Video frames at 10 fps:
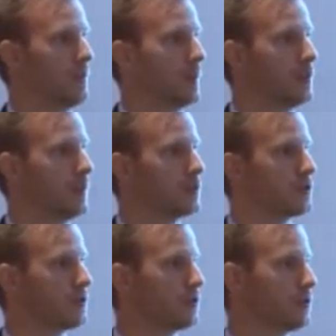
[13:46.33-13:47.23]

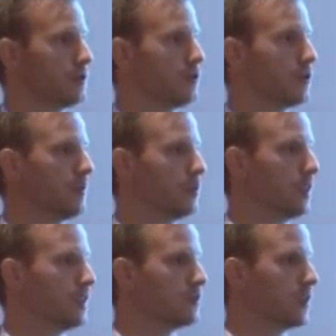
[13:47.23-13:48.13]
parameters to determine your
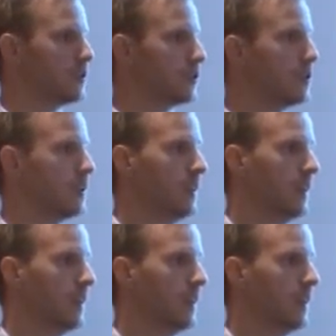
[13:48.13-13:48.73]
hedge ratio,